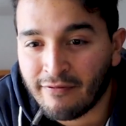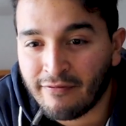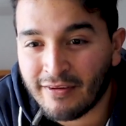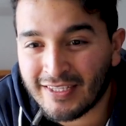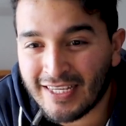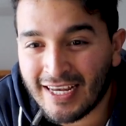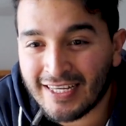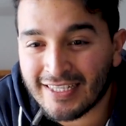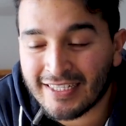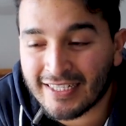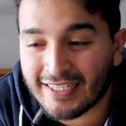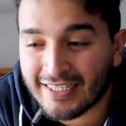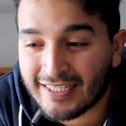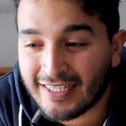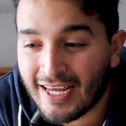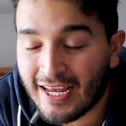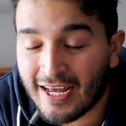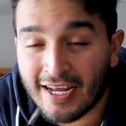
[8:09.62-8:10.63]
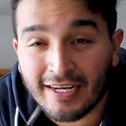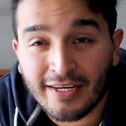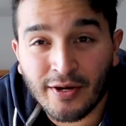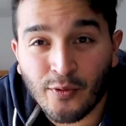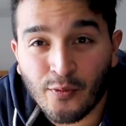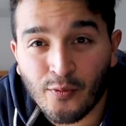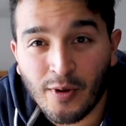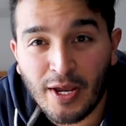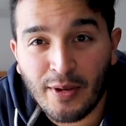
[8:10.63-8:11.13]
feels like it's gonna stay on
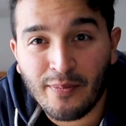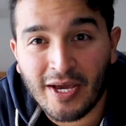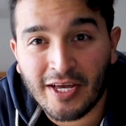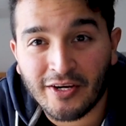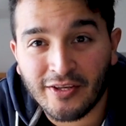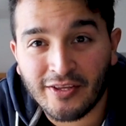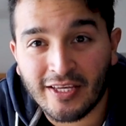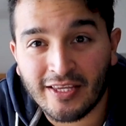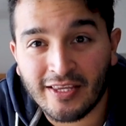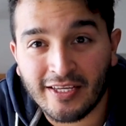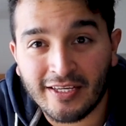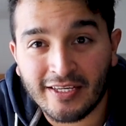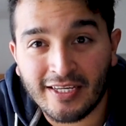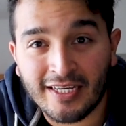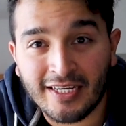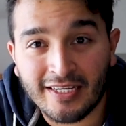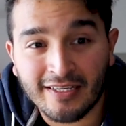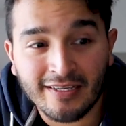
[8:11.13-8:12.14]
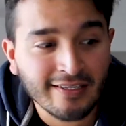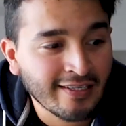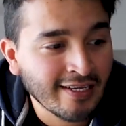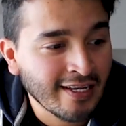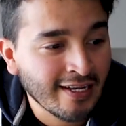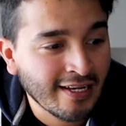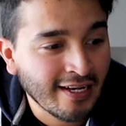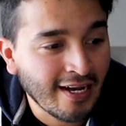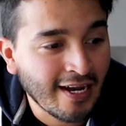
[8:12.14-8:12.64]
way better than the Adidas.
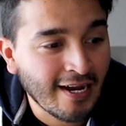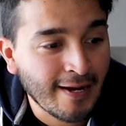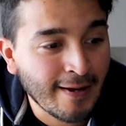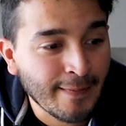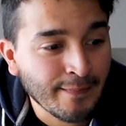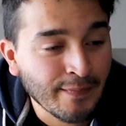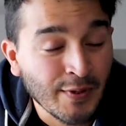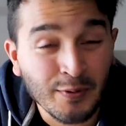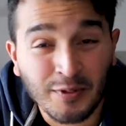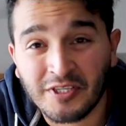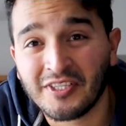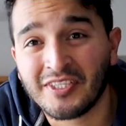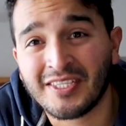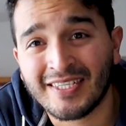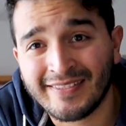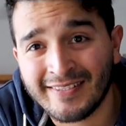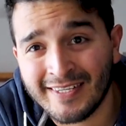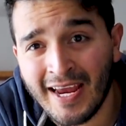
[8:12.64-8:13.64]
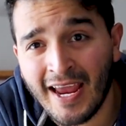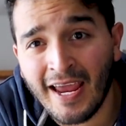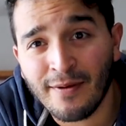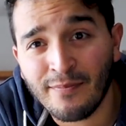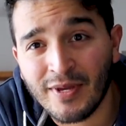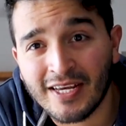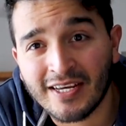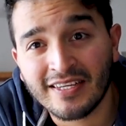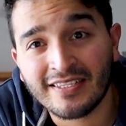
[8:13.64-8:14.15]
Which is a
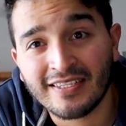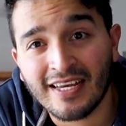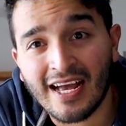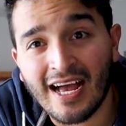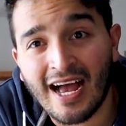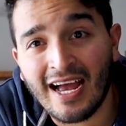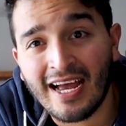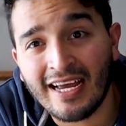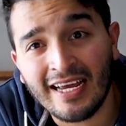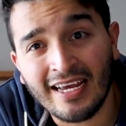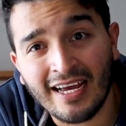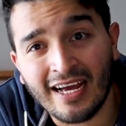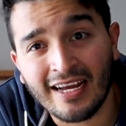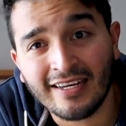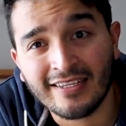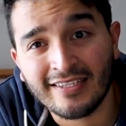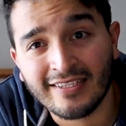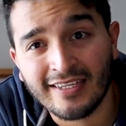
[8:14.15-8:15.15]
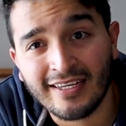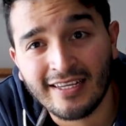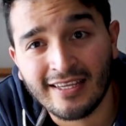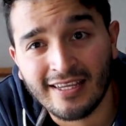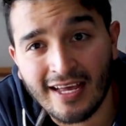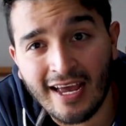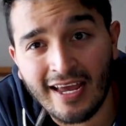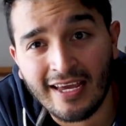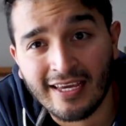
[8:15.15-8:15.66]
shame because I honestly
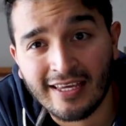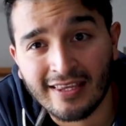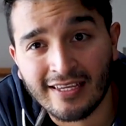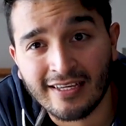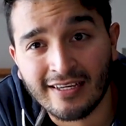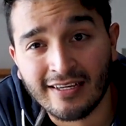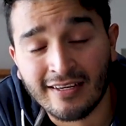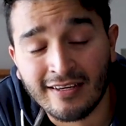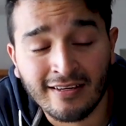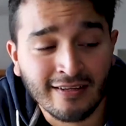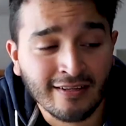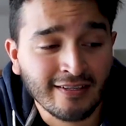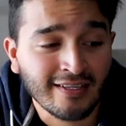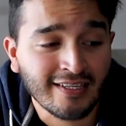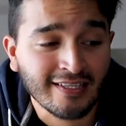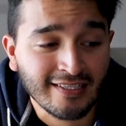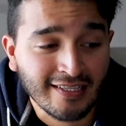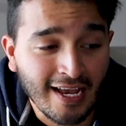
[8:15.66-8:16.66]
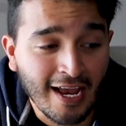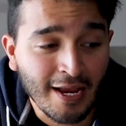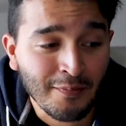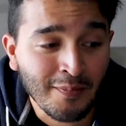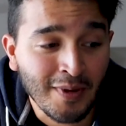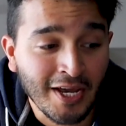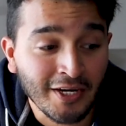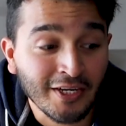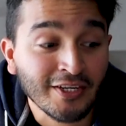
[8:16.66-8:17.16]
like the
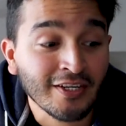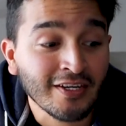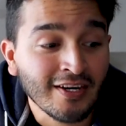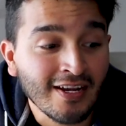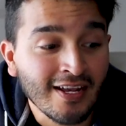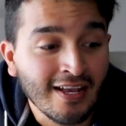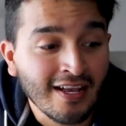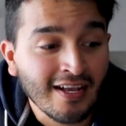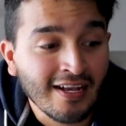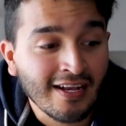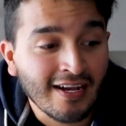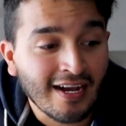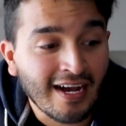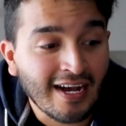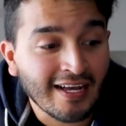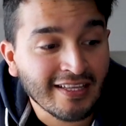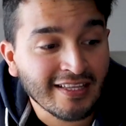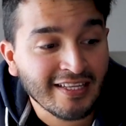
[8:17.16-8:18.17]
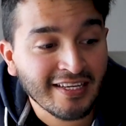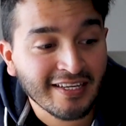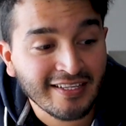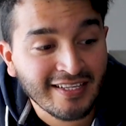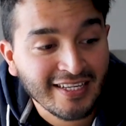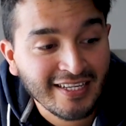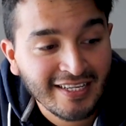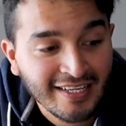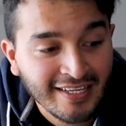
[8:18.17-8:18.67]
design better on the
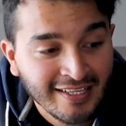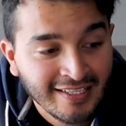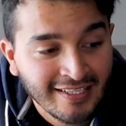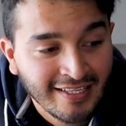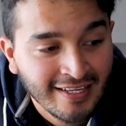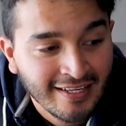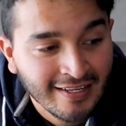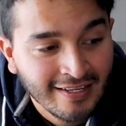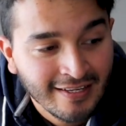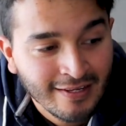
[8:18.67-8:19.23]
Adidas.